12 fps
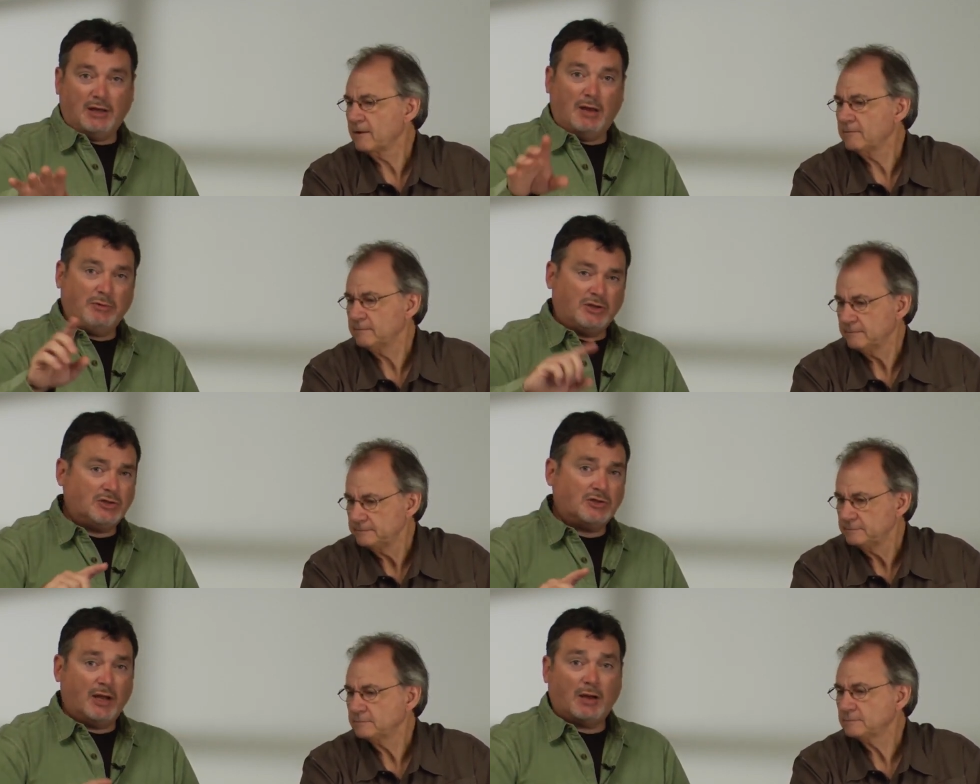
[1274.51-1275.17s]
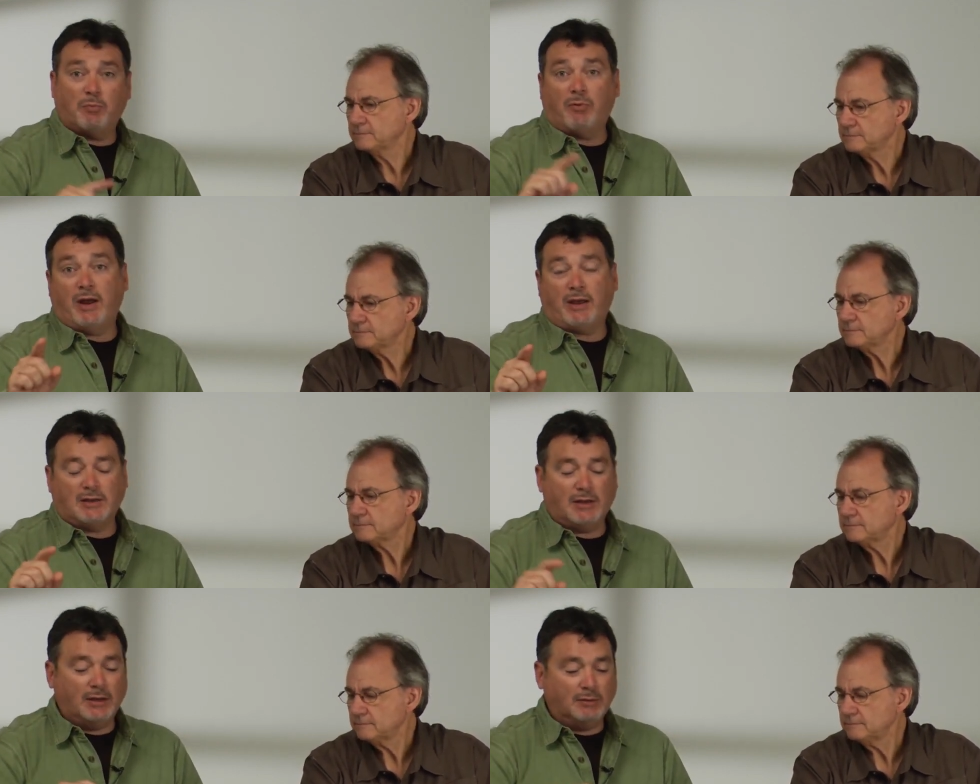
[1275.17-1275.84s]
Speaker 1: to them. Let's just take a
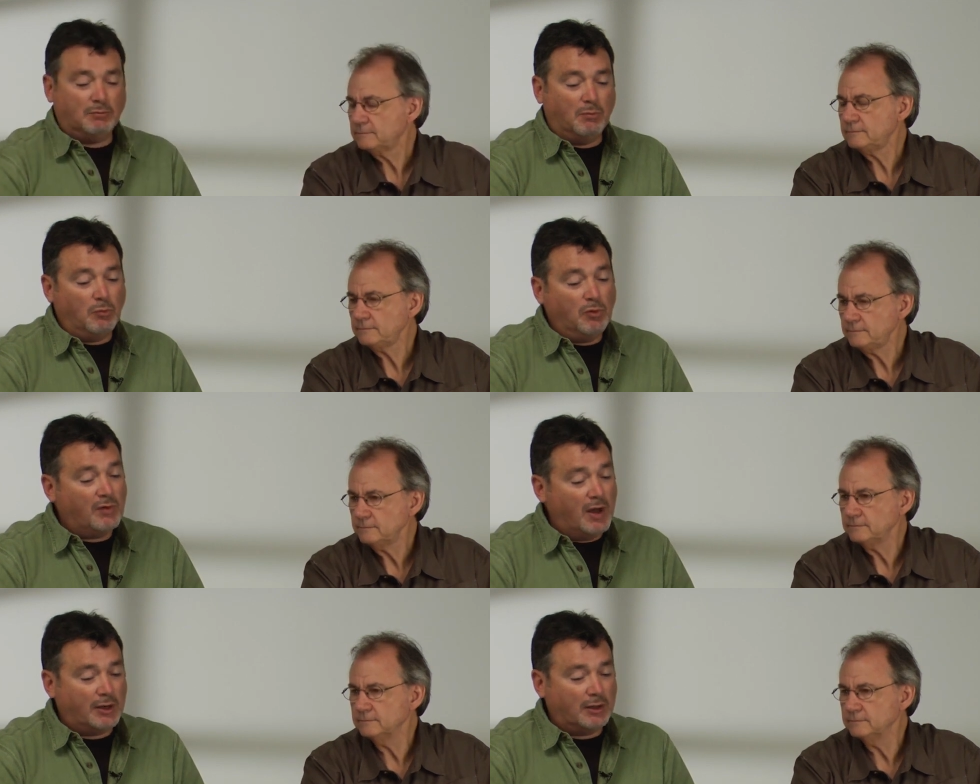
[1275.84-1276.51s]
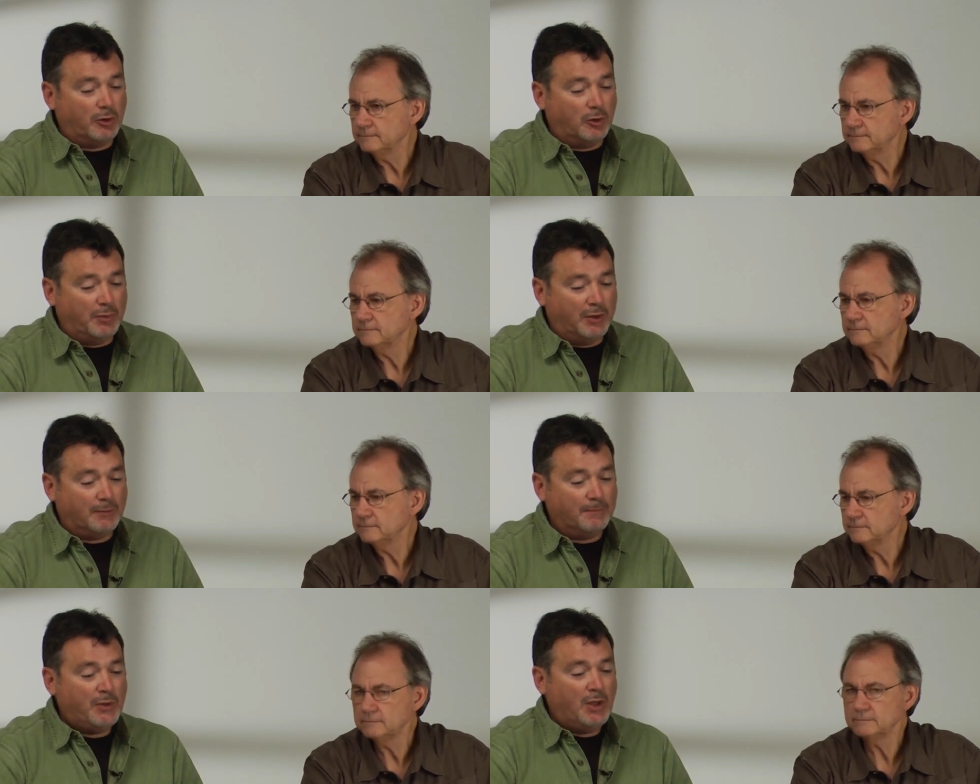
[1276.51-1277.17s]
break and, and move on a little
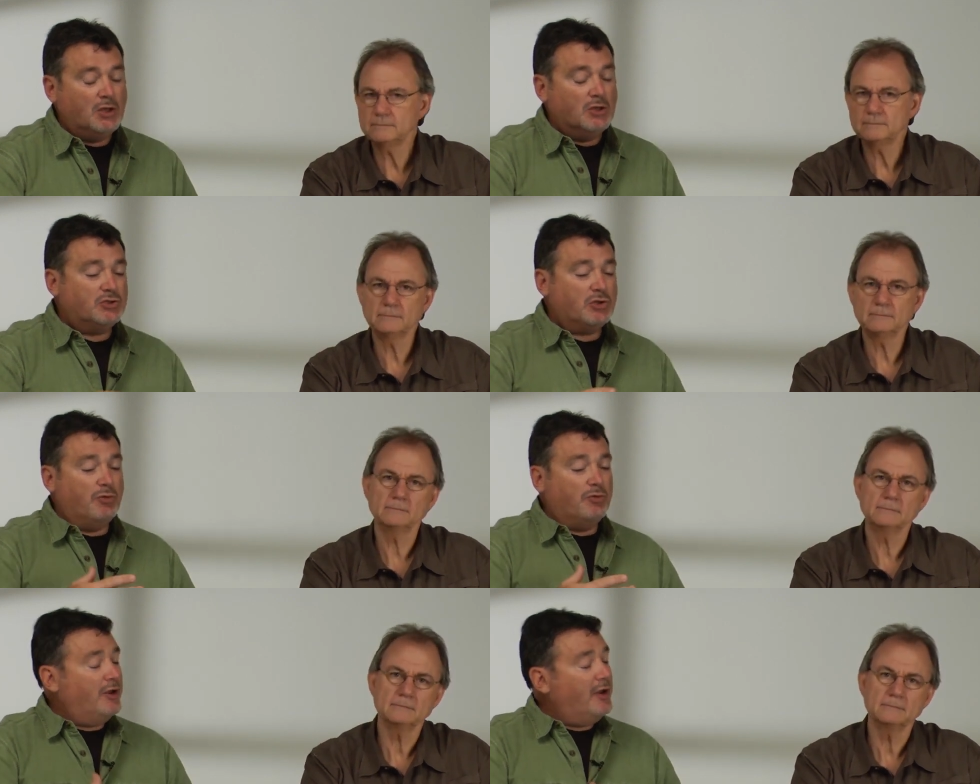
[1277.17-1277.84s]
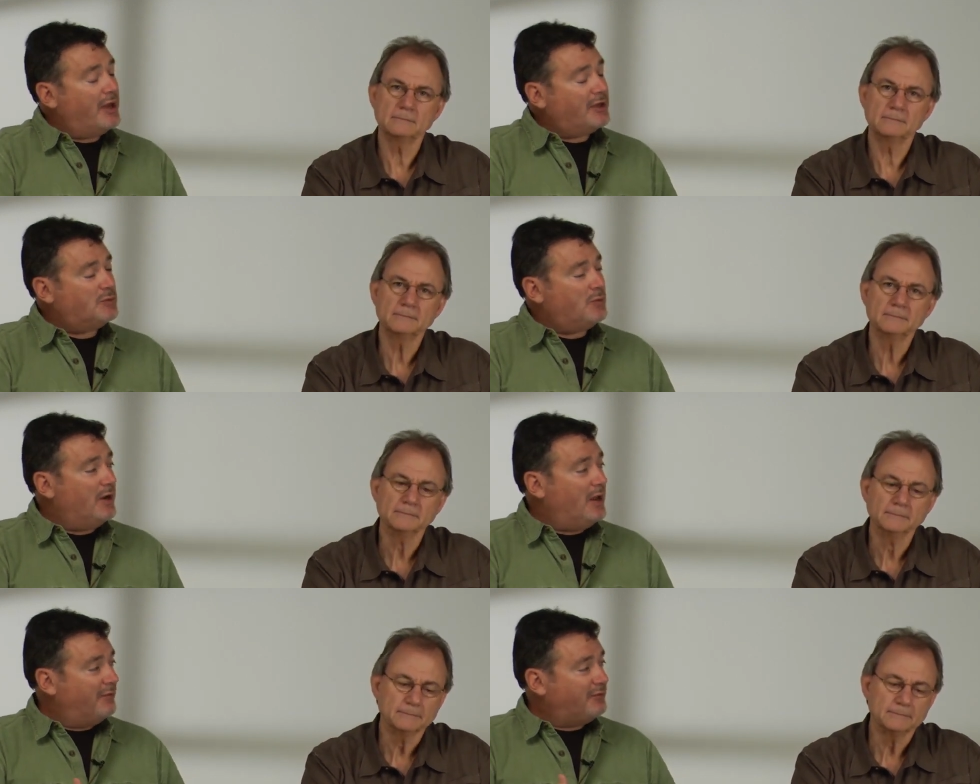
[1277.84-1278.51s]
bit. So the next
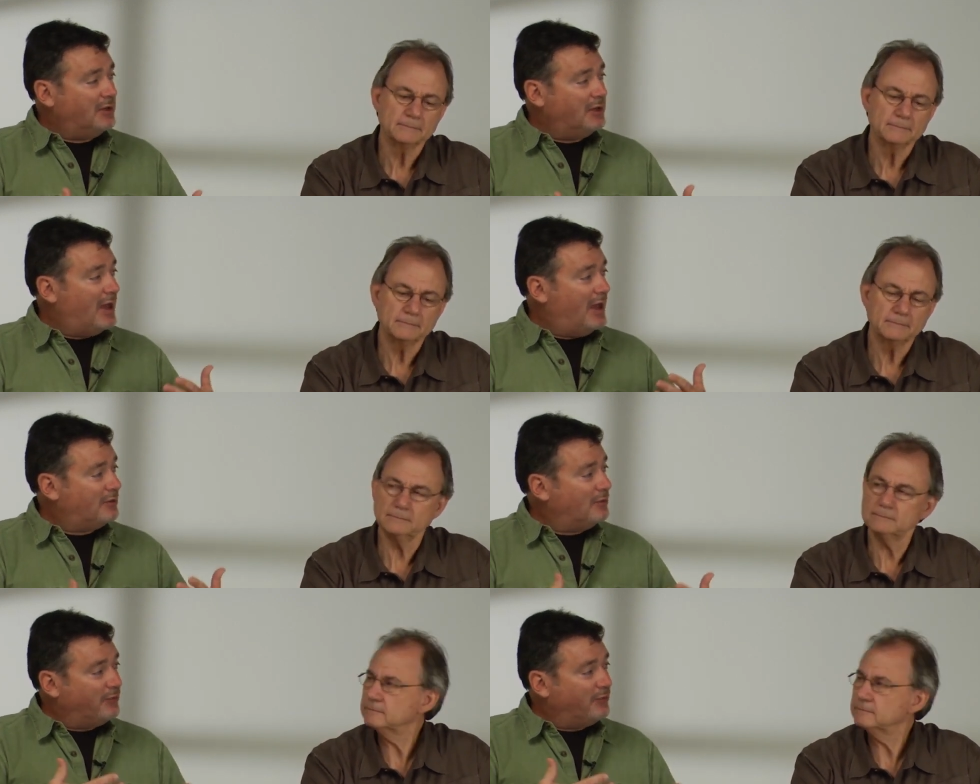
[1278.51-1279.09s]
one after you got the